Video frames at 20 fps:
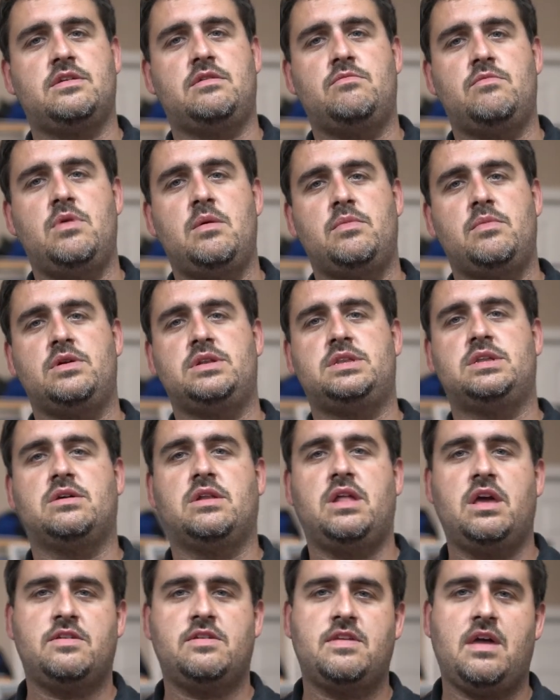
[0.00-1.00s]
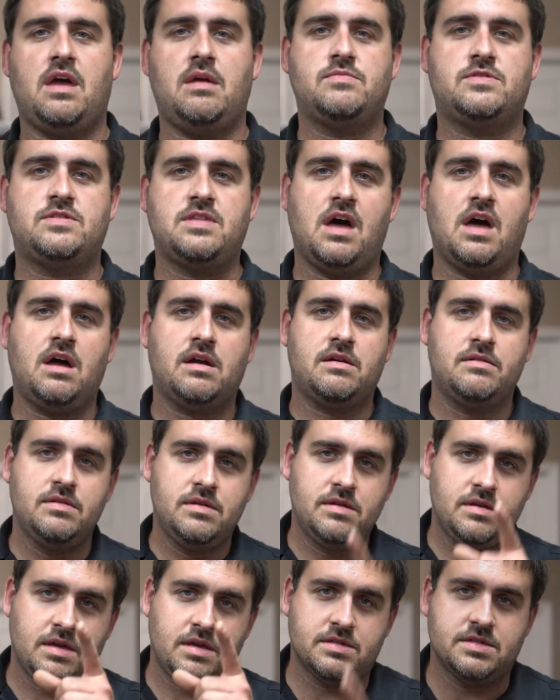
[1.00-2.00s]
And remember, until next time,
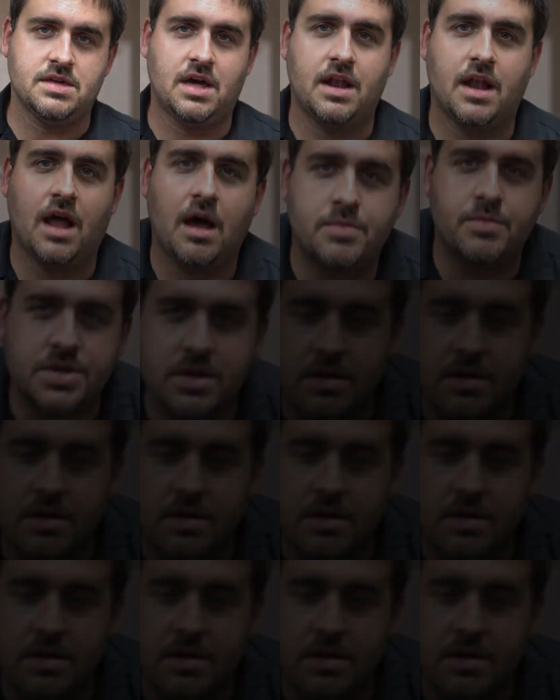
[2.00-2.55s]
stock is not an option.